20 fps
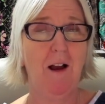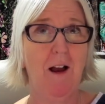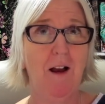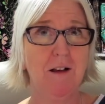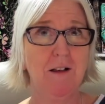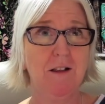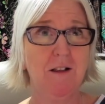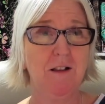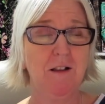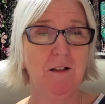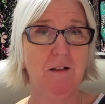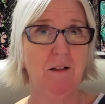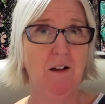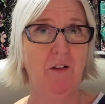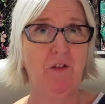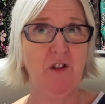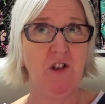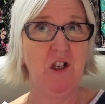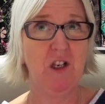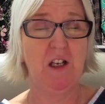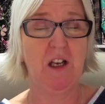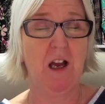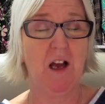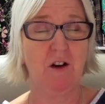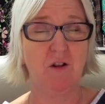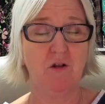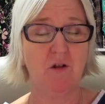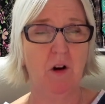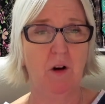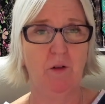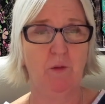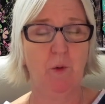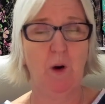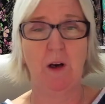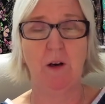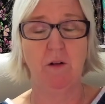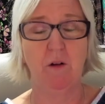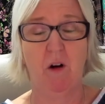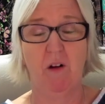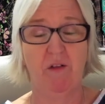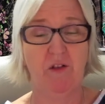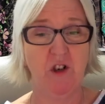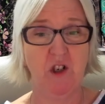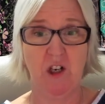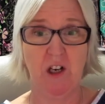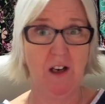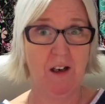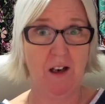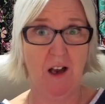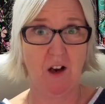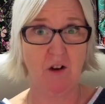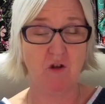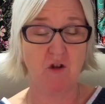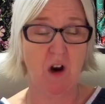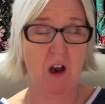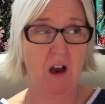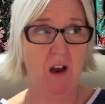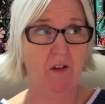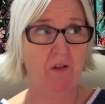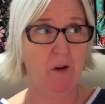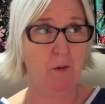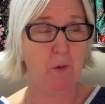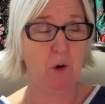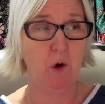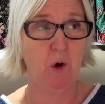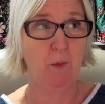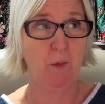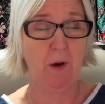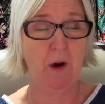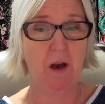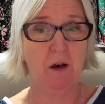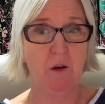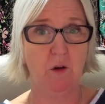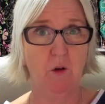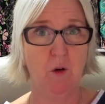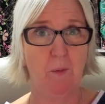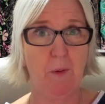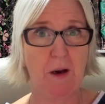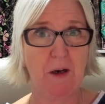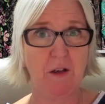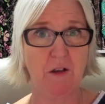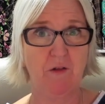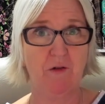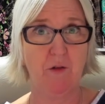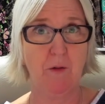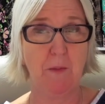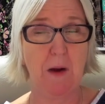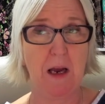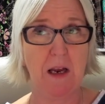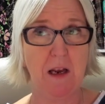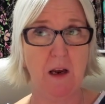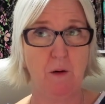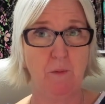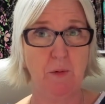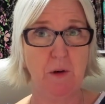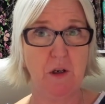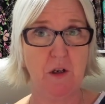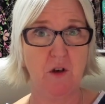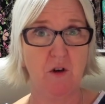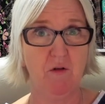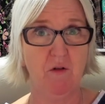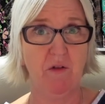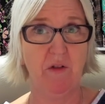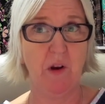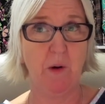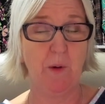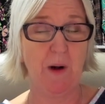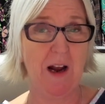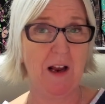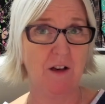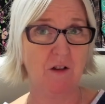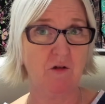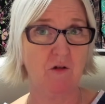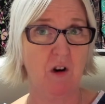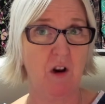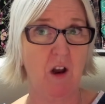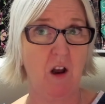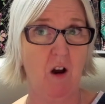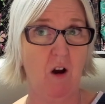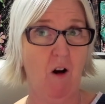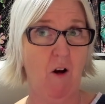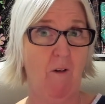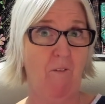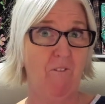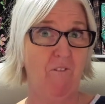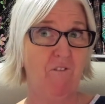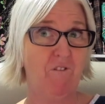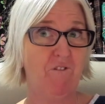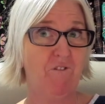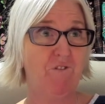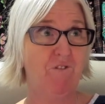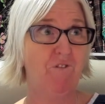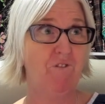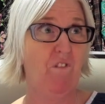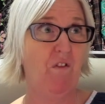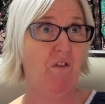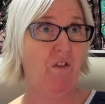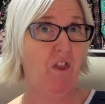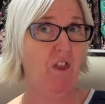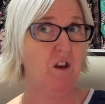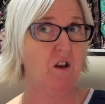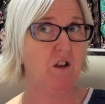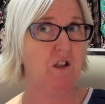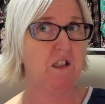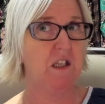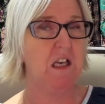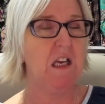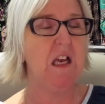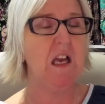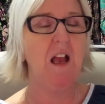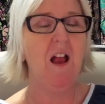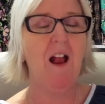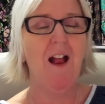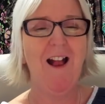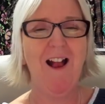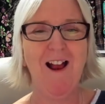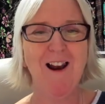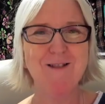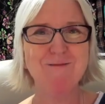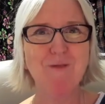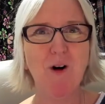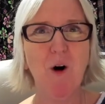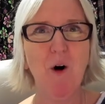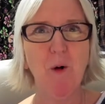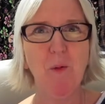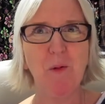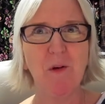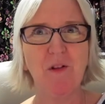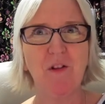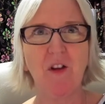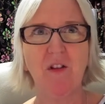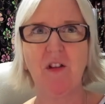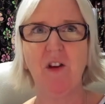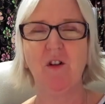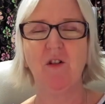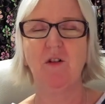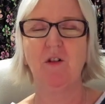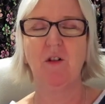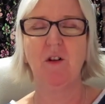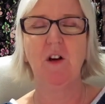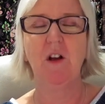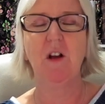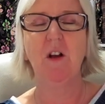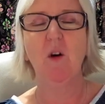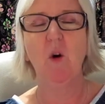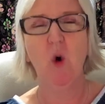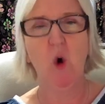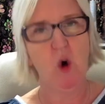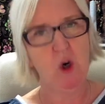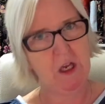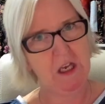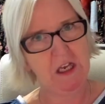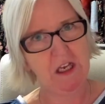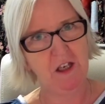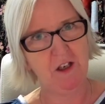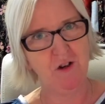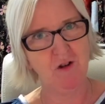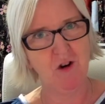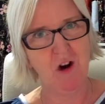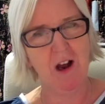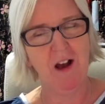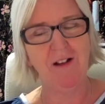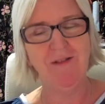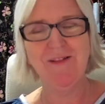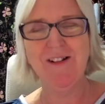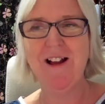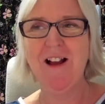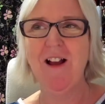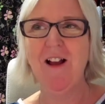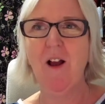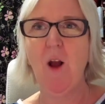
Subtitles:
I still officially can't drive. Well, not officially, I can't drive. I'm hoping I go back for my outpatient review and x-ray on Thursday. And I'm hoping that they go, okay, you can drive.